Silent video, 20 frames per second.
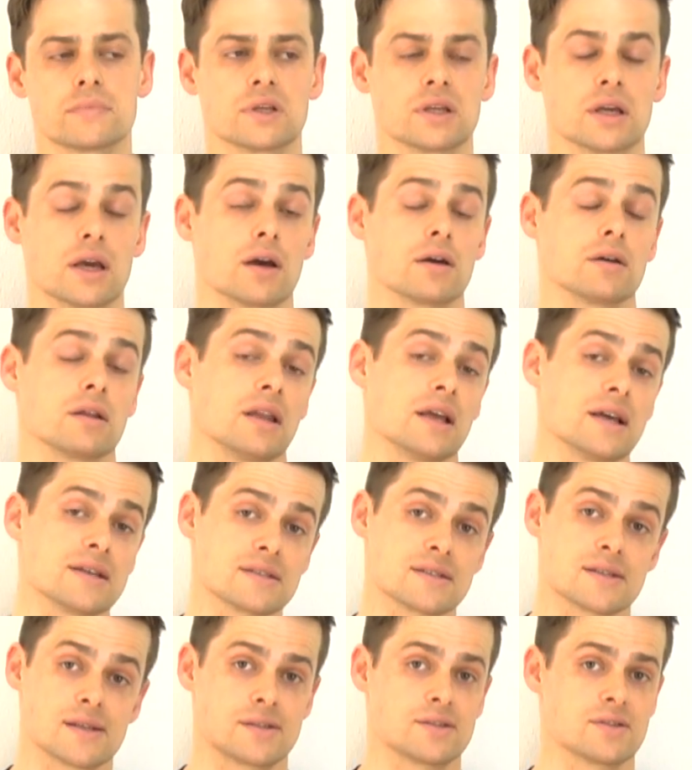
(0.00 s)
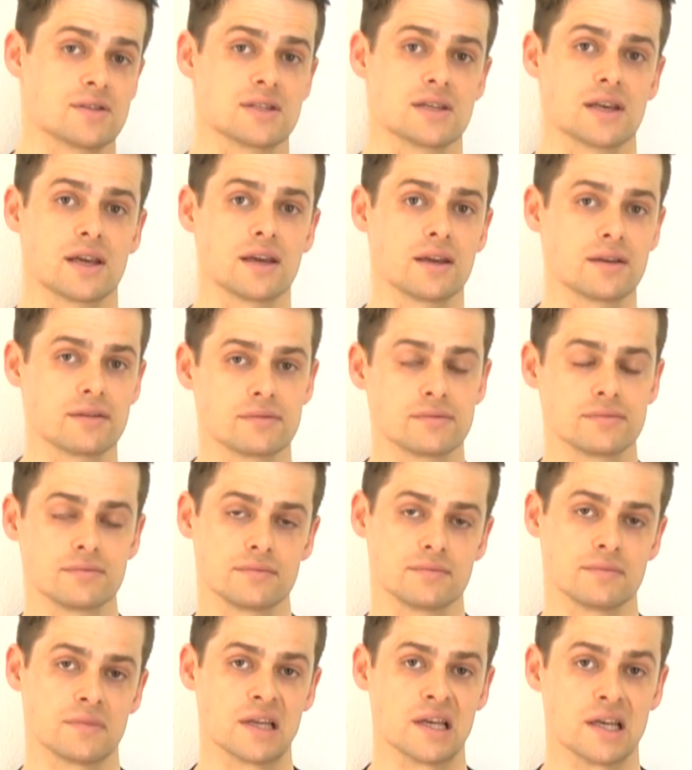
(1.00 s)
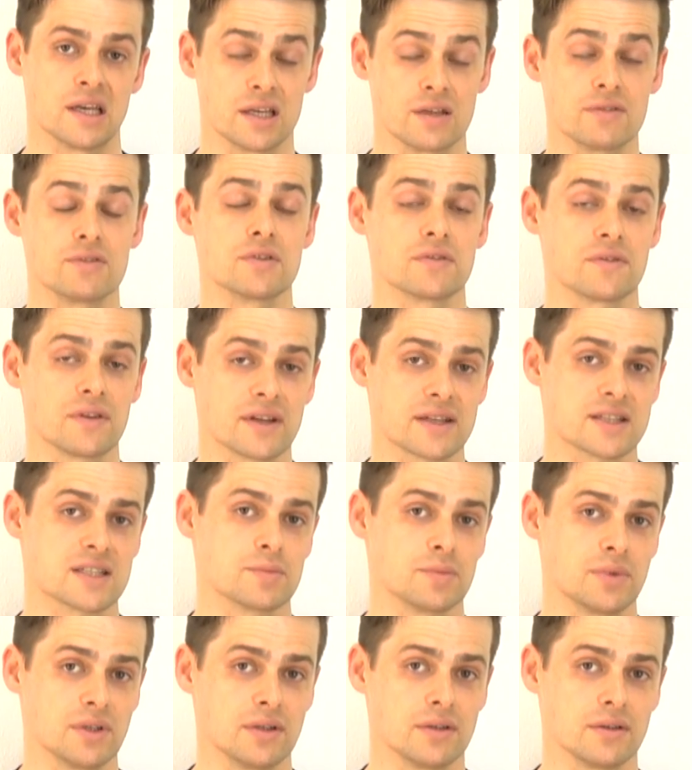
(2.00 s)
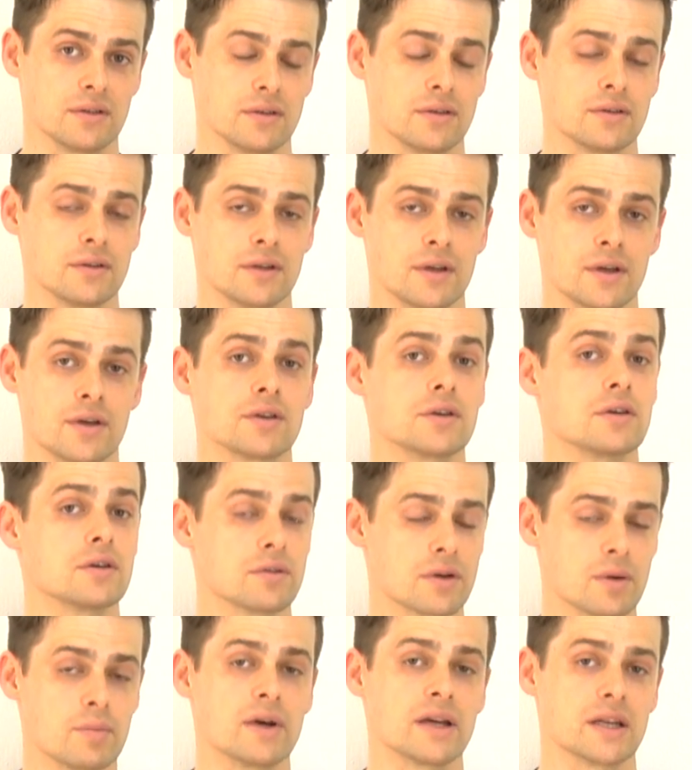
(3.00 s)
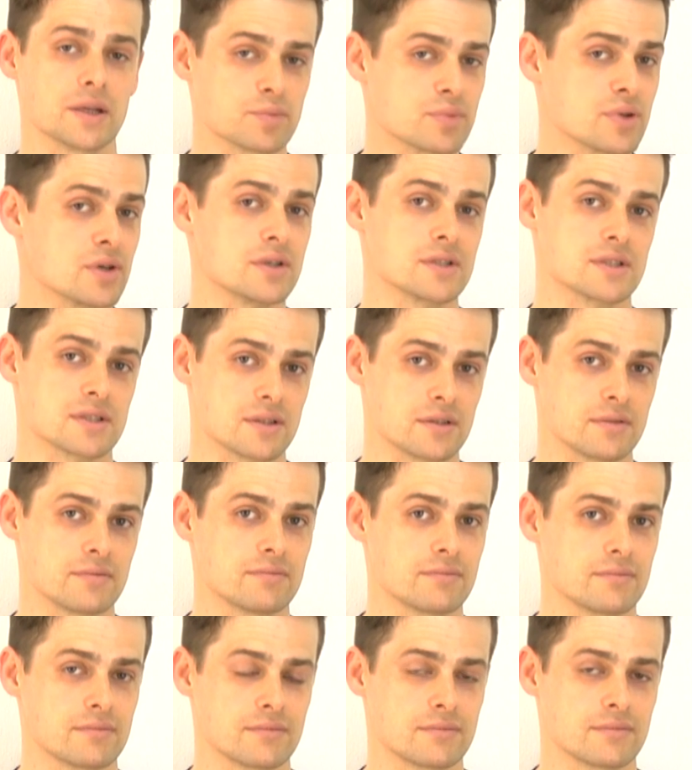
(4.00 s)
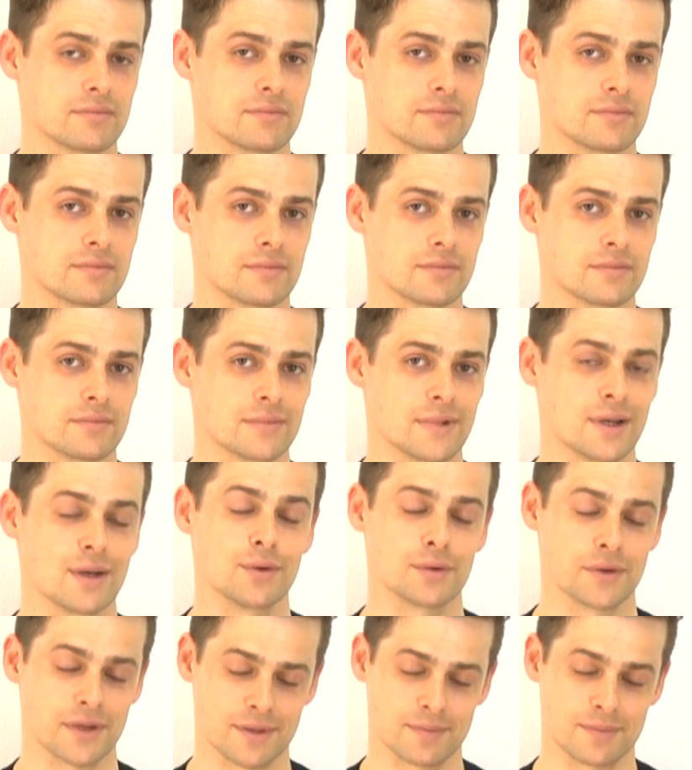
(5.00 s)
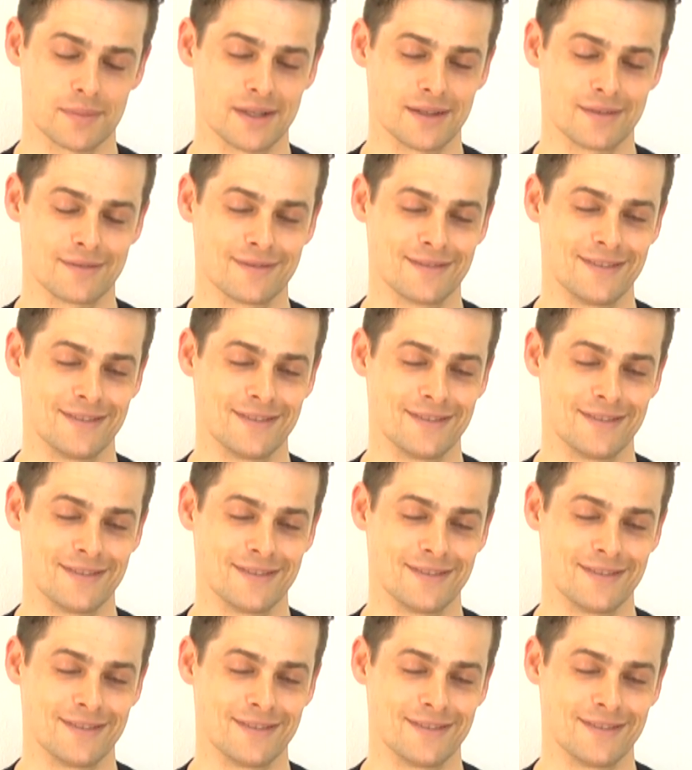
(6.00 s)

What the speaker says: yeah, last thing to say, if you're flexible, you're a better person. Look at me.